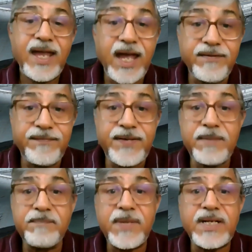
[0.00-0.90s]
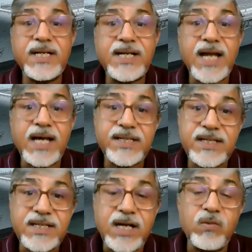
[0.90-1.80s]
every middle class
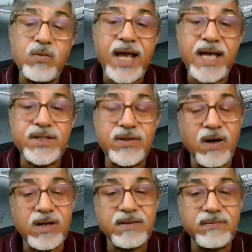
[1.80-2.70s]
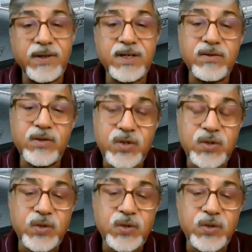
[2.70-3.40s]
town has got one or